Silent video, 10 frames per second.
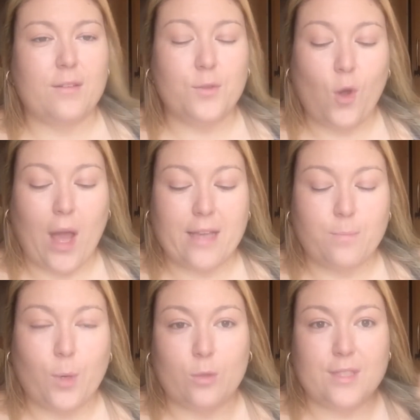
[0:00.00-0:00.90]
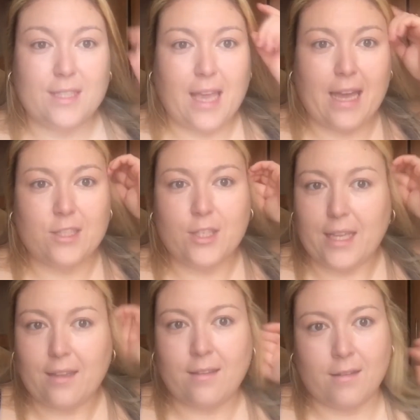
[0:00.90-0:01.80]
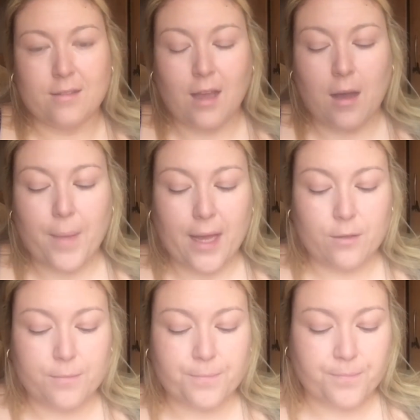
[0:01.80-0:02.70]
not as blonde as it actually has come out.